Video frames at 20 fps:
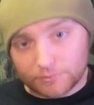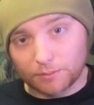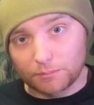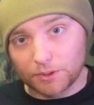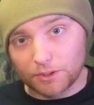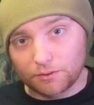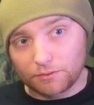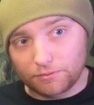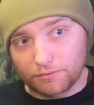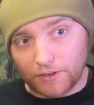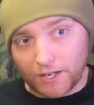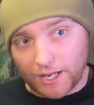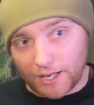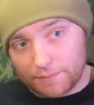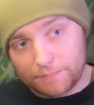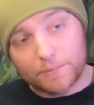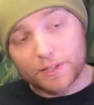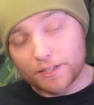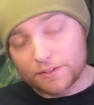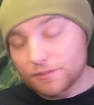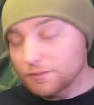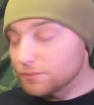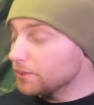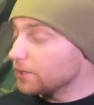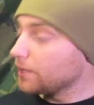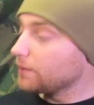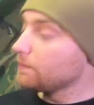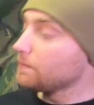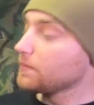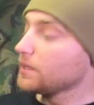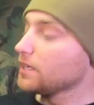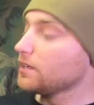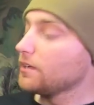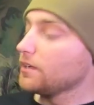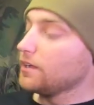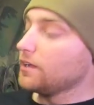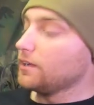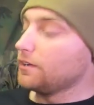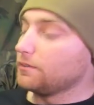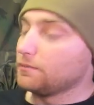I'm a little fat, but that's okay.
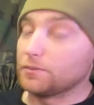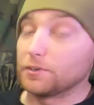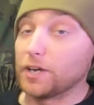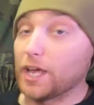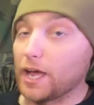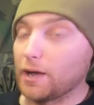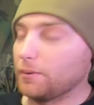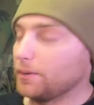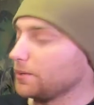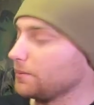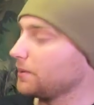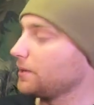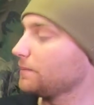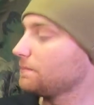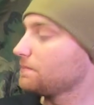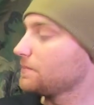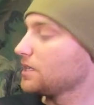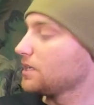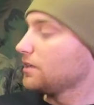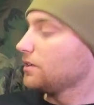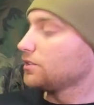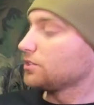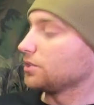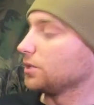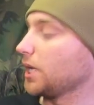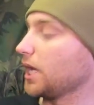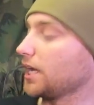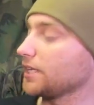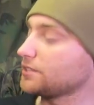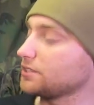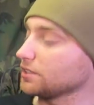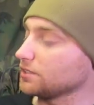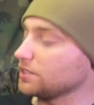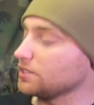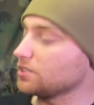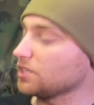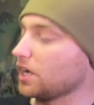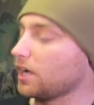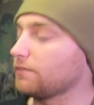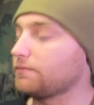For now, anyway. So yeah, I took
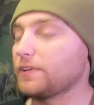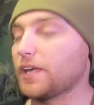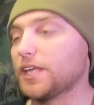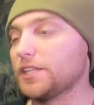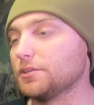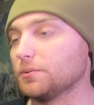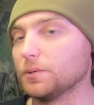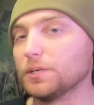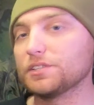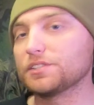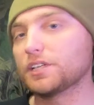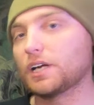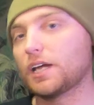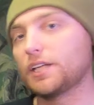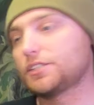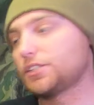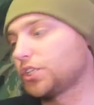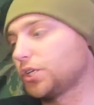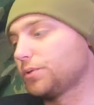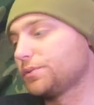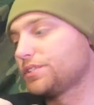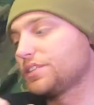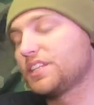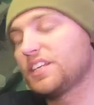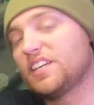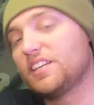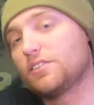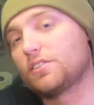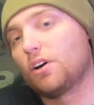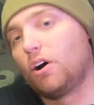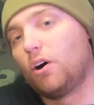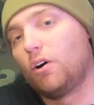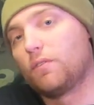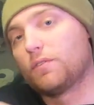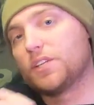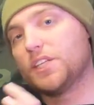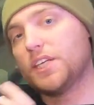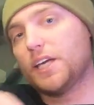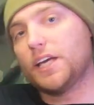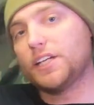these off, and the reason I chose these
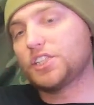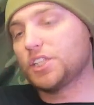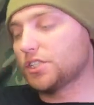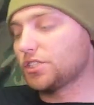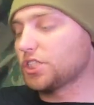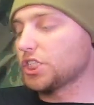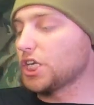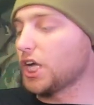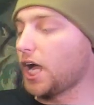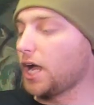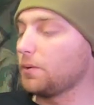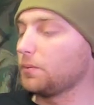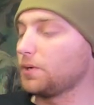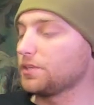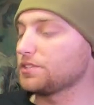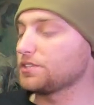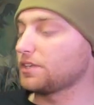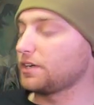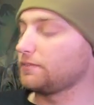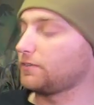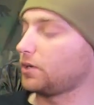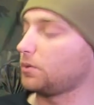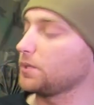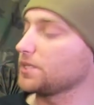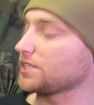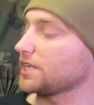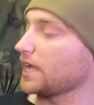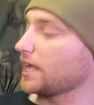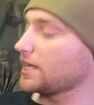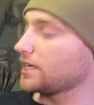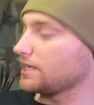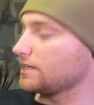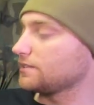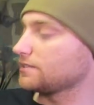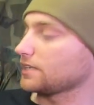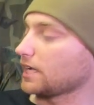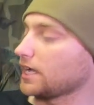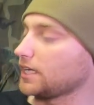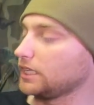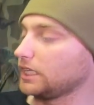over the HSGI ones that I've always had
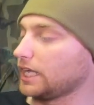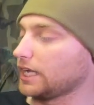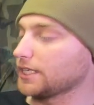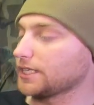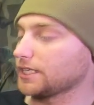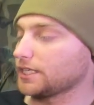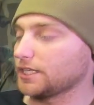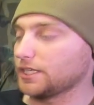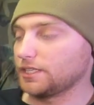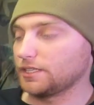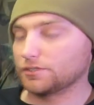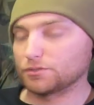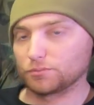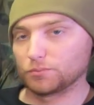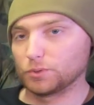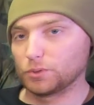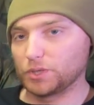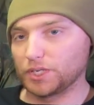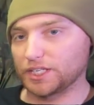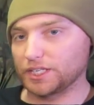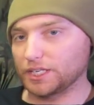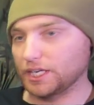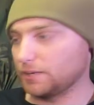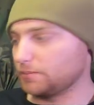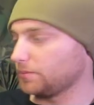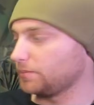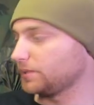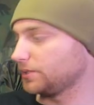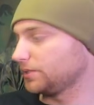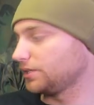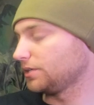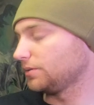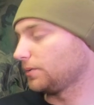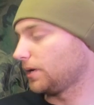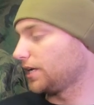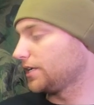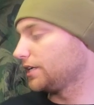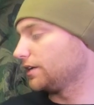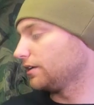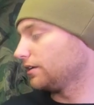is I like this rooting capability
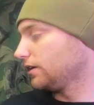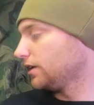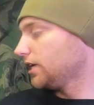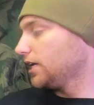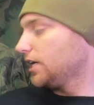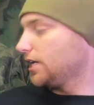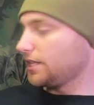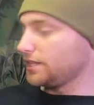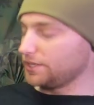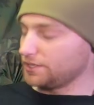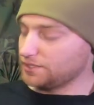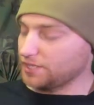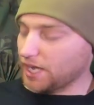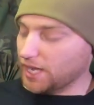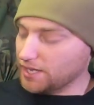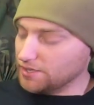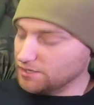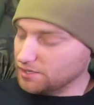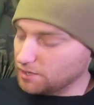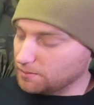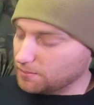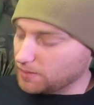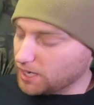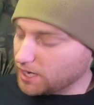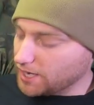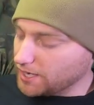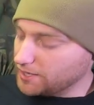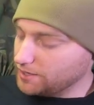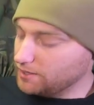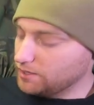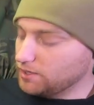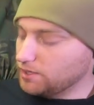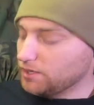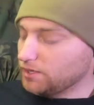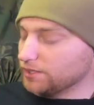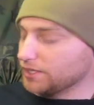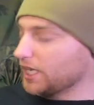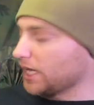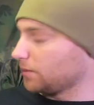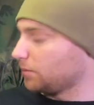right here. This has my
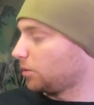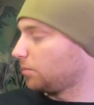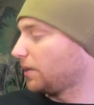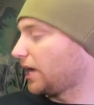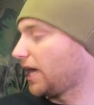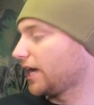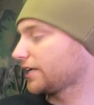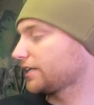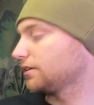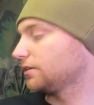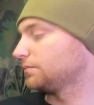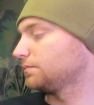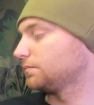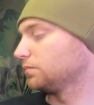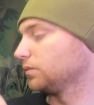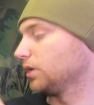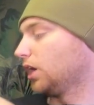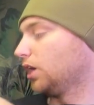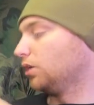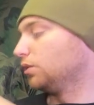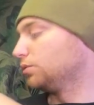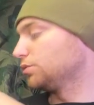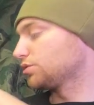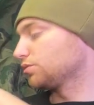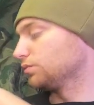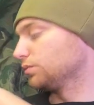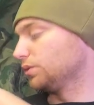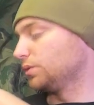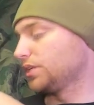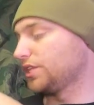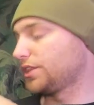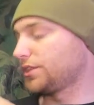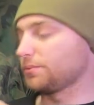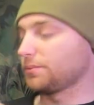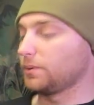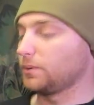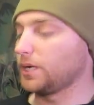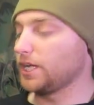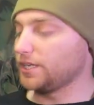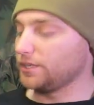Camelback hose rooted
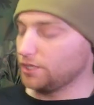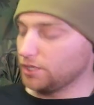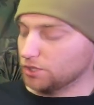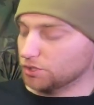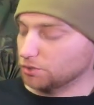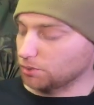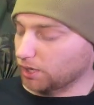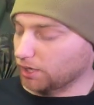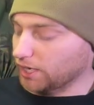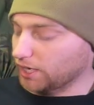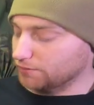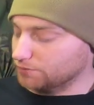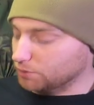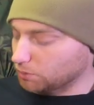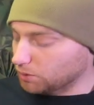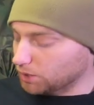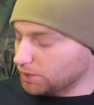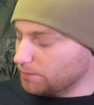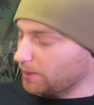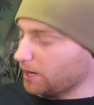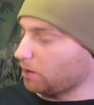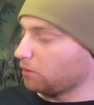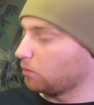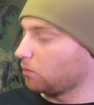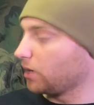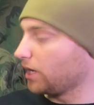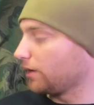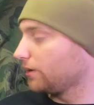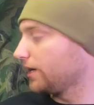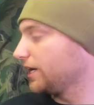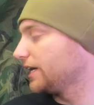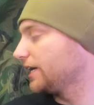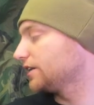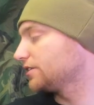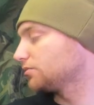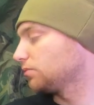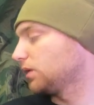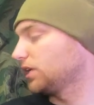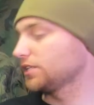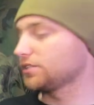through it, so I don't have to worry about where it
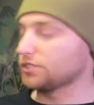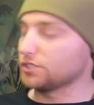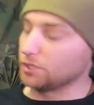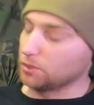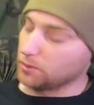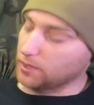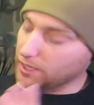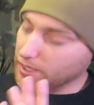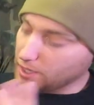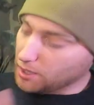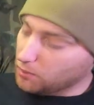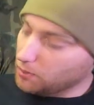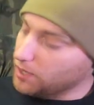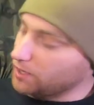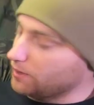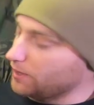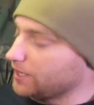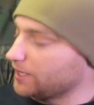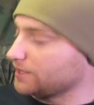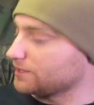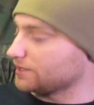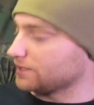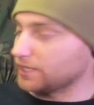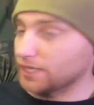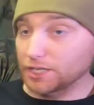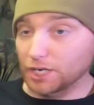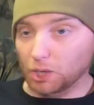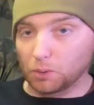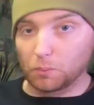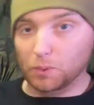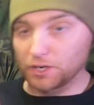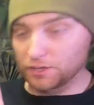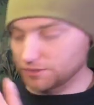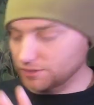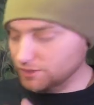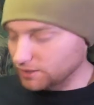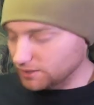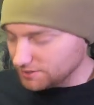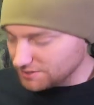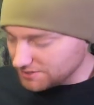is, what it's doing. I know where it is, and I know where
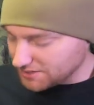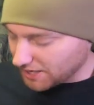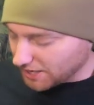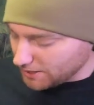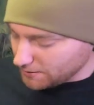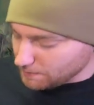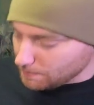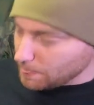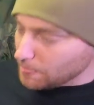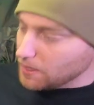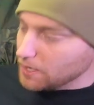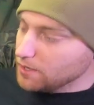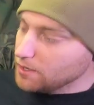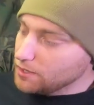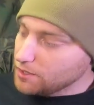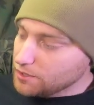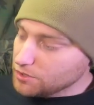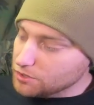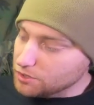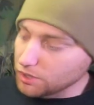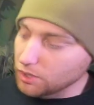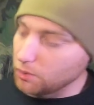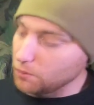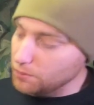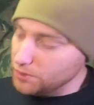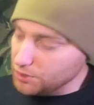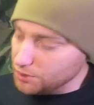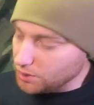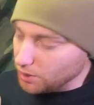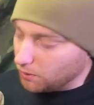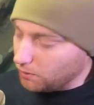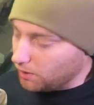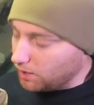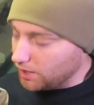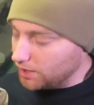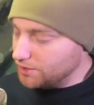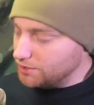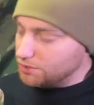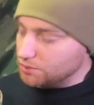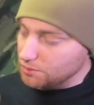it's gonna stay. So you go
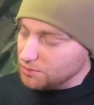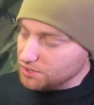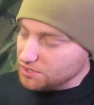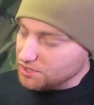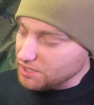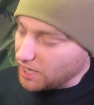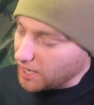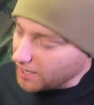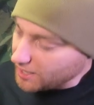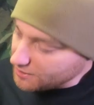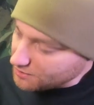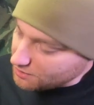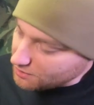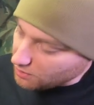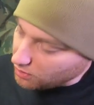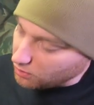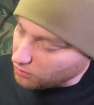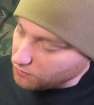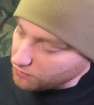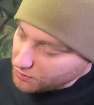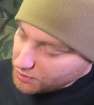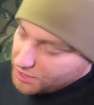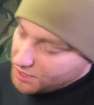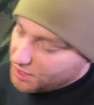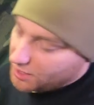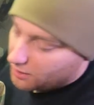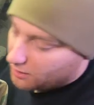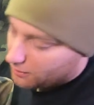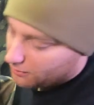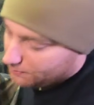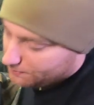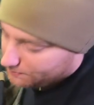on to the sides over here.